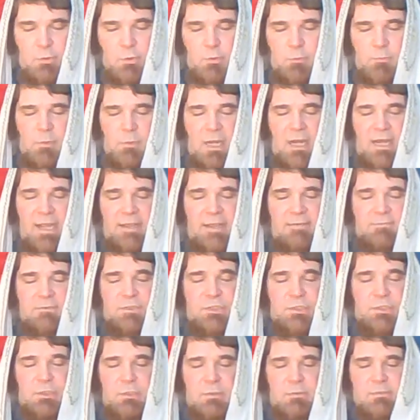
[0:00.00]
whom I have
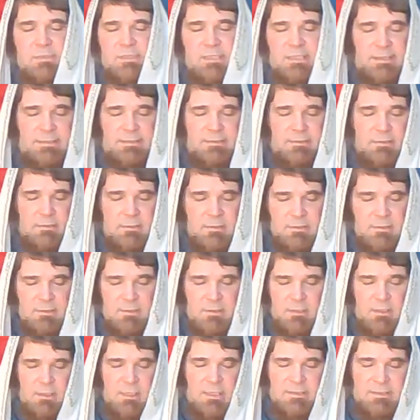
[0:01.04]
chosen,
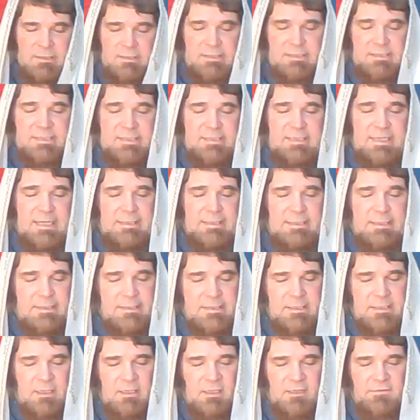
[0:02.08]

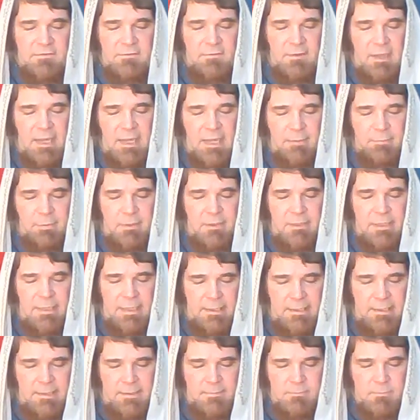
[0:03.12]
descendants of
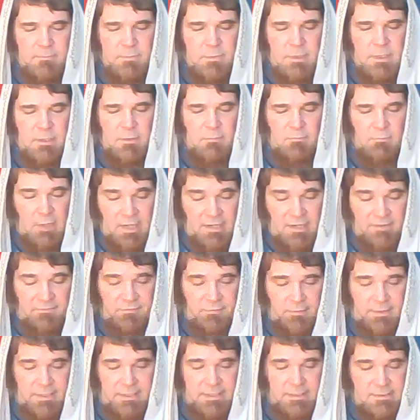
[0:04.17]
Abraham, my
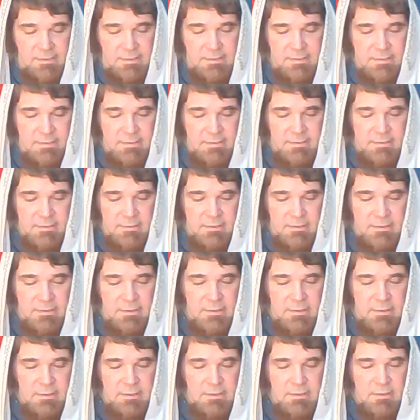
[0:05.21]
friends,
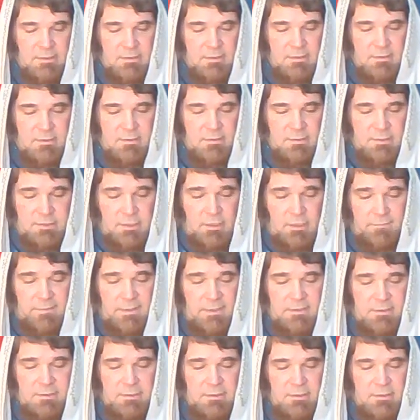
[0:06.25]

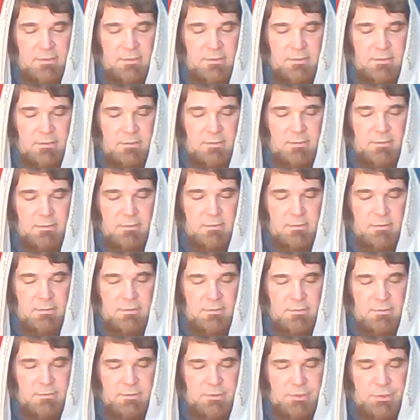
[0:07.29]
servant,
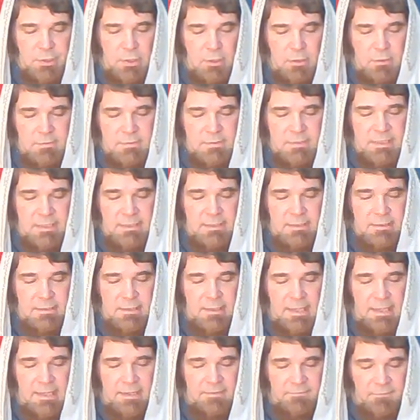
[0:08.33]
chosen,
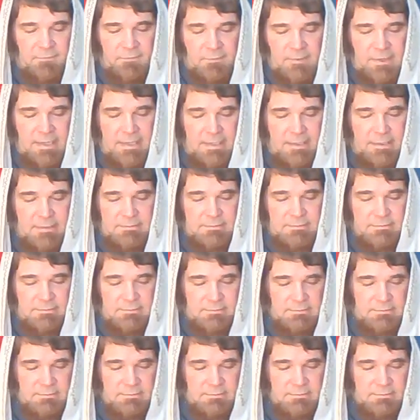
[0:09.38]
and friend.